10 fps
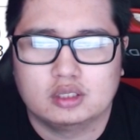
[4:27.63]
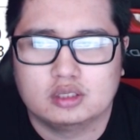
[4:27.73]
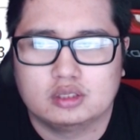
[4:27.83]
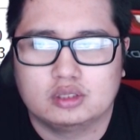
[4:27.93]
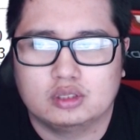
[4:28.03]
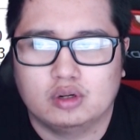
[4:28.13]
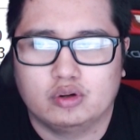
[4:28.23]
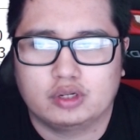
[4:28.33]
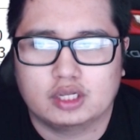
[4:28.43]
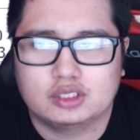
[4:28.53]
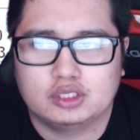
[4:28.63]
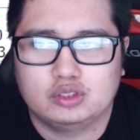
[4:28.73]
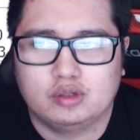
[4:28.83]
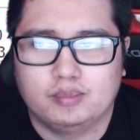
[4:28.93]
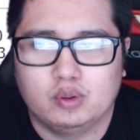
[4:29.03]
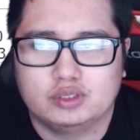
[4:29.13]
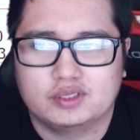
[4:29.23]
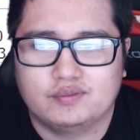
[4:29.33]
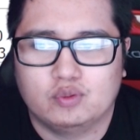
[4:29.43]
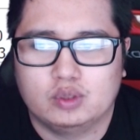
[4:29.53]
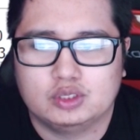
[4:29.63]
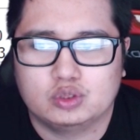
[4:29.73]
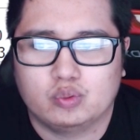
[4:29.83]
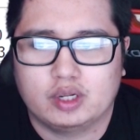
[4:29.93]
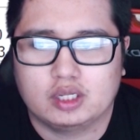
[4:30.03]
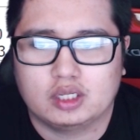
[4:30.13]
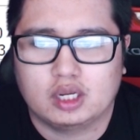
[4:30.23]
So it gets us to the bonus of 120.